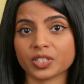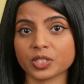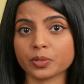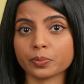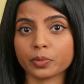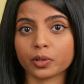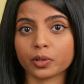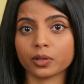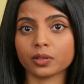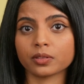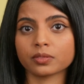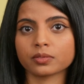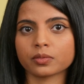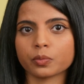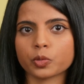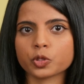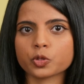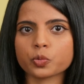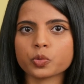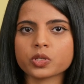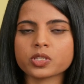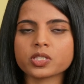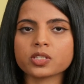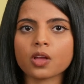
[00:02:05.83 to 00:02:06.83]
visible,
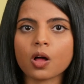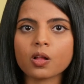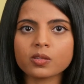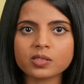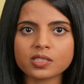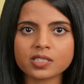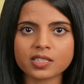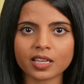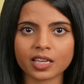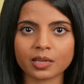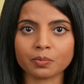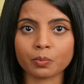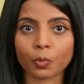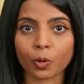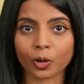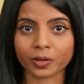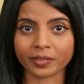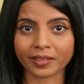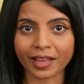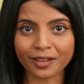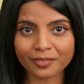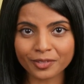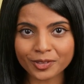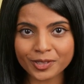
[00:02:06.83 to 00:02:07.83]
which results in
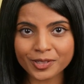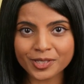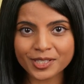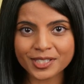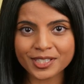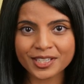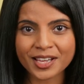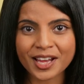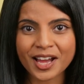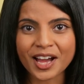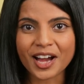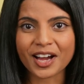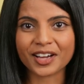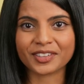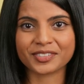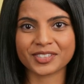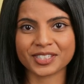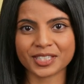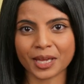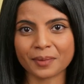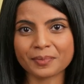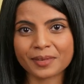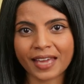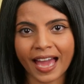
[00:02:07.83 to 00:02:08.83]
more levels of
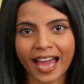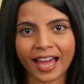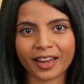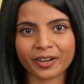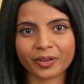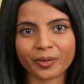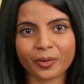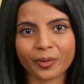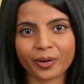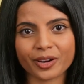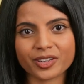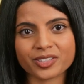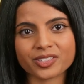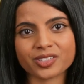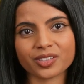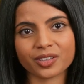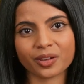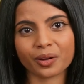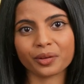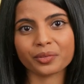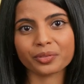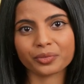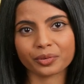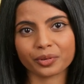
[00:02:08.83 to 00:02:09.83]
subcategories to
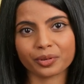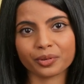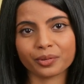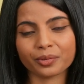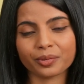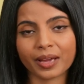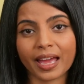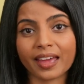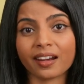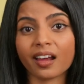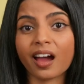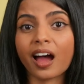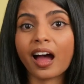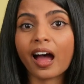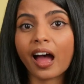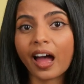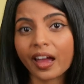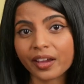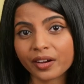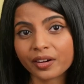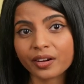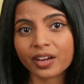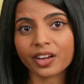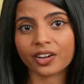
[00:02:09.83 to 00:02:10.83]
go through and a
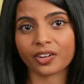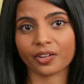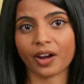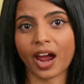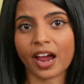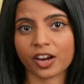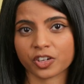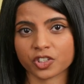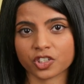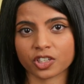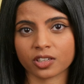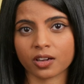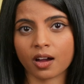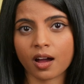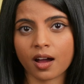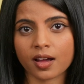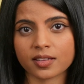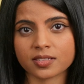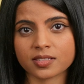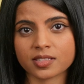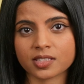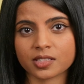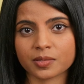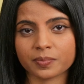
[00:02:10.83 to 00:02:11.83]
higher interaction
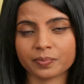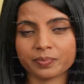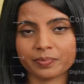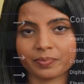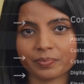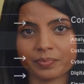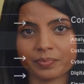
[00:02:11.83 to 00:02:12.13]
cost.